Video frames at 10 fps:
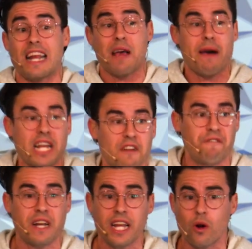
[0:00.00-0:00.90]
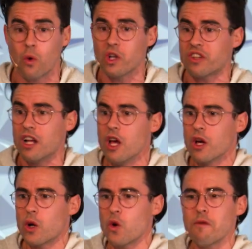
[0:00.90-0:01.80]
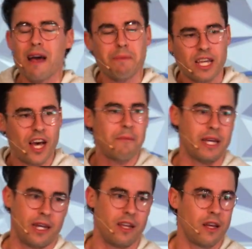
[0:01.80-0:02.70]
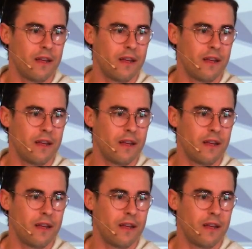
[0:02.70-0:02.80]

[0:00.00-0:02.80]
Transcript: Am I going to fit in or is it who am I becoming?